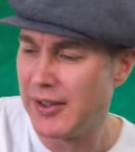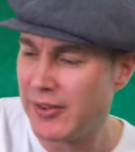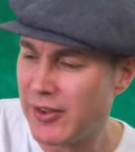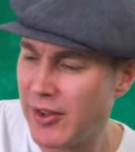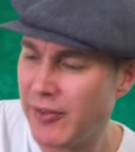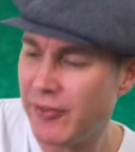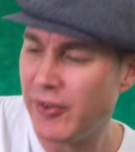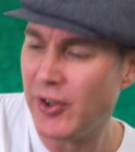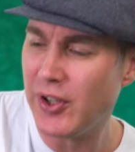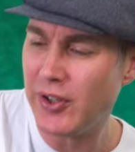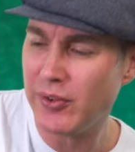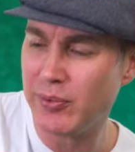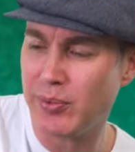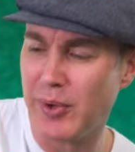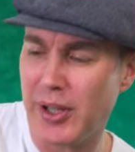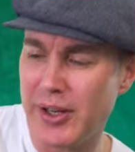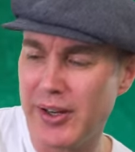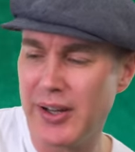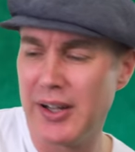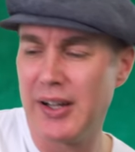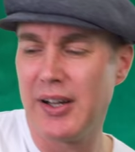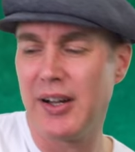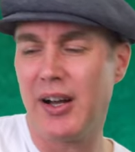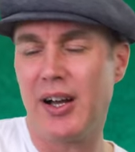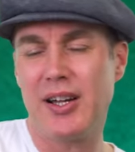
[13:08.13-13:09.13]
The first one,
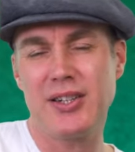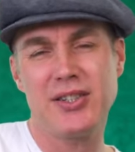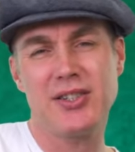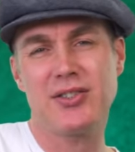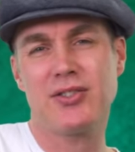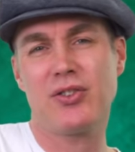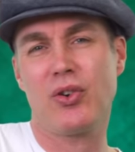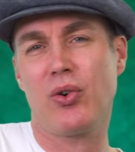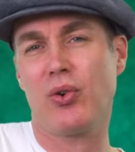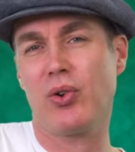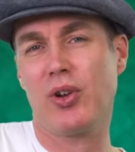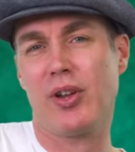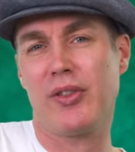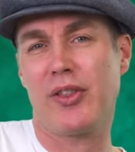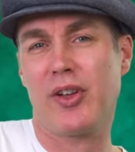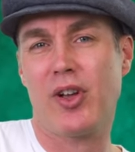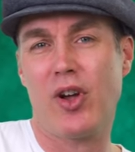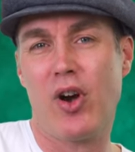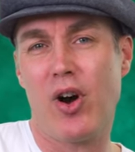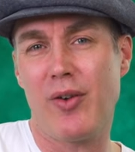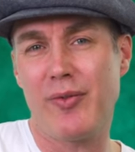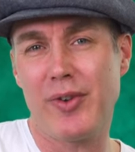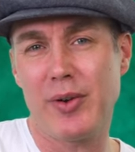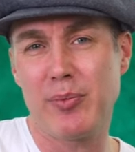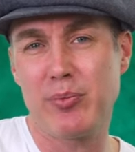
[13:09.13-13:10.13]
I just call it the
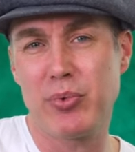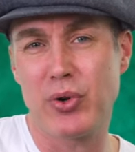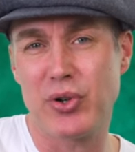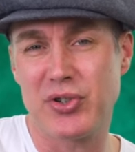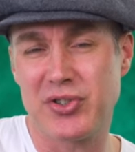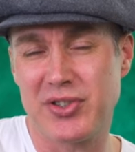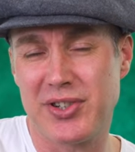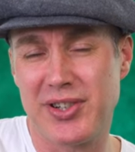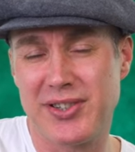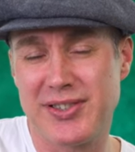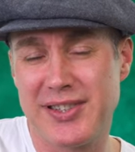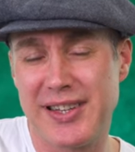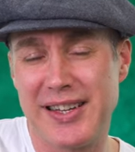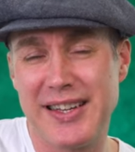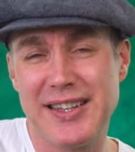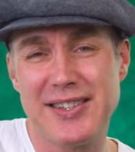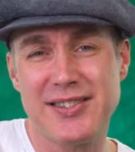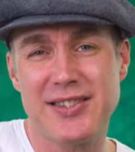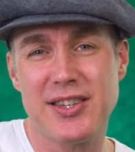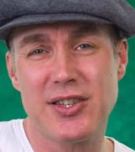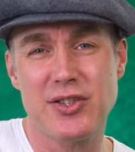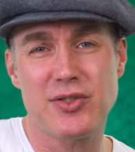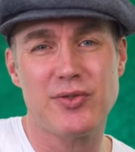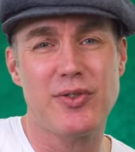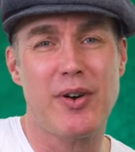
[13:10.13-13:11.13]
common push because it
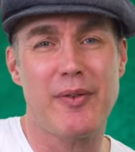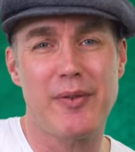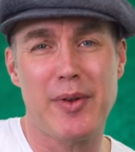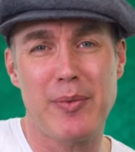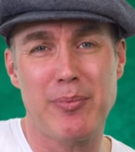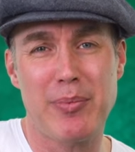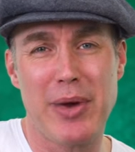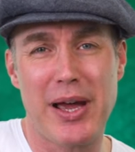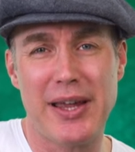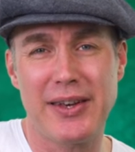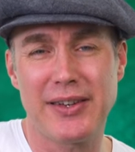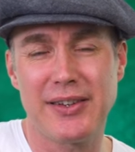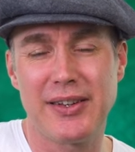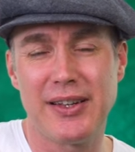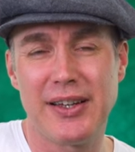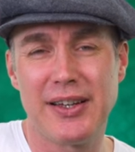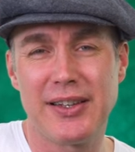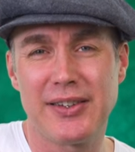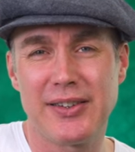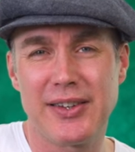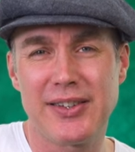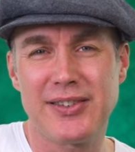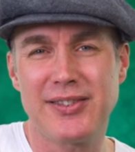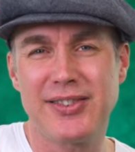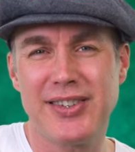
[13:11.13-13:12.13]
is the strumming pattern
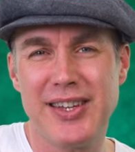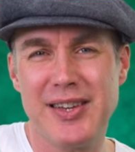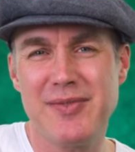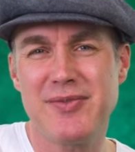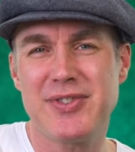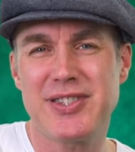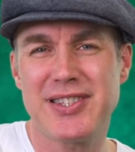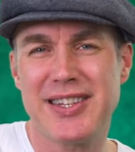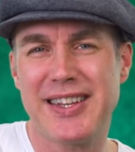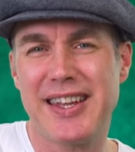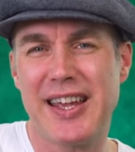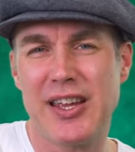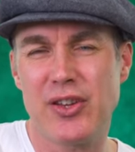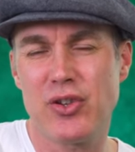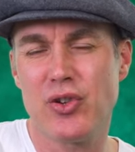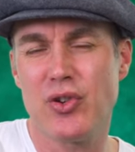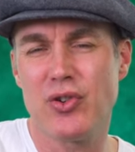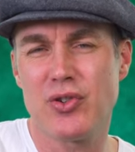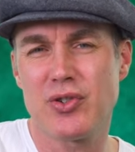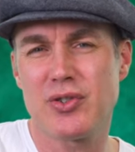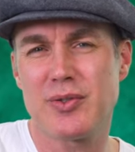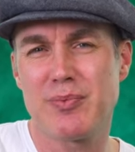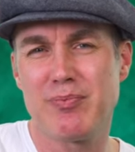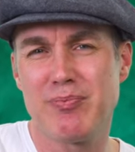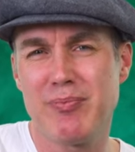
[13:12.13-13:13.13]
that seems to get
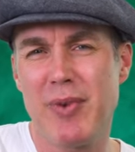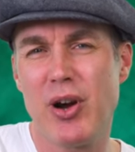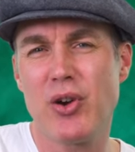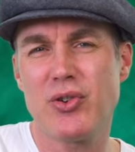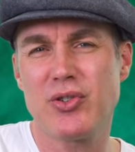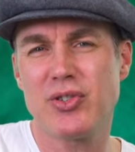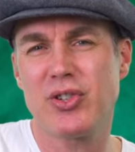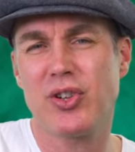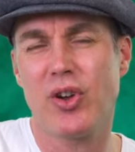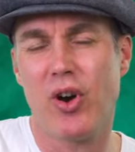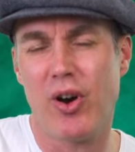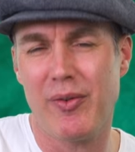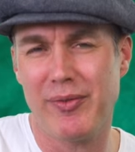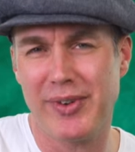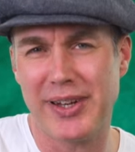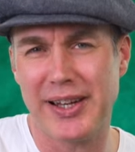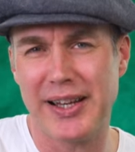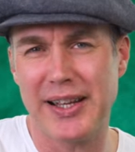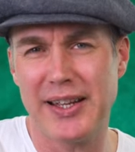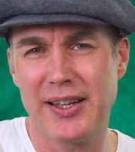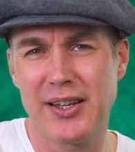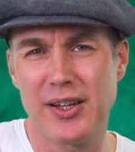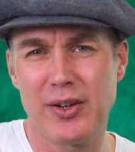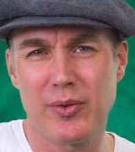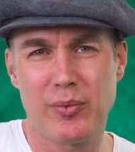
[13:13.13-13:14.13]
used most
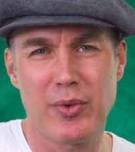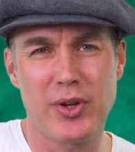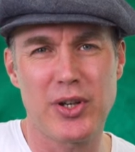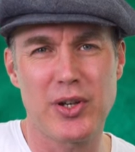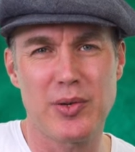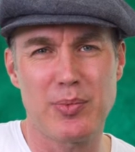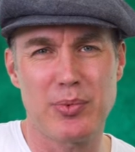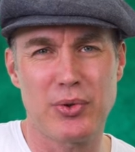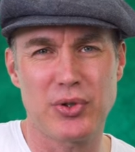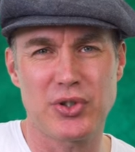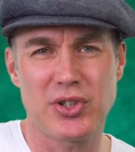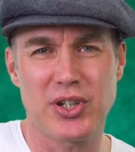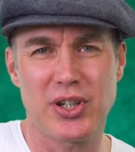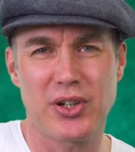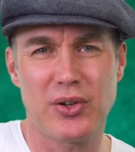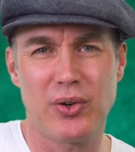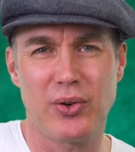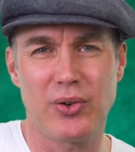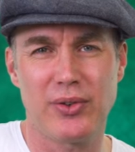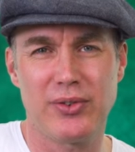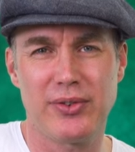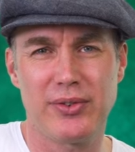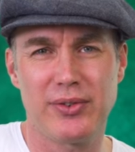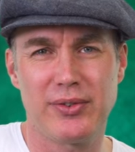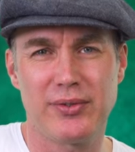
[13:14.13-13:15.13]
commonly when you're pushing
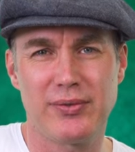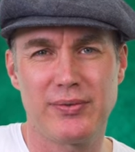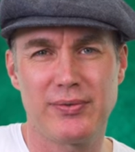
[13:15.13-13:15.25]
chords.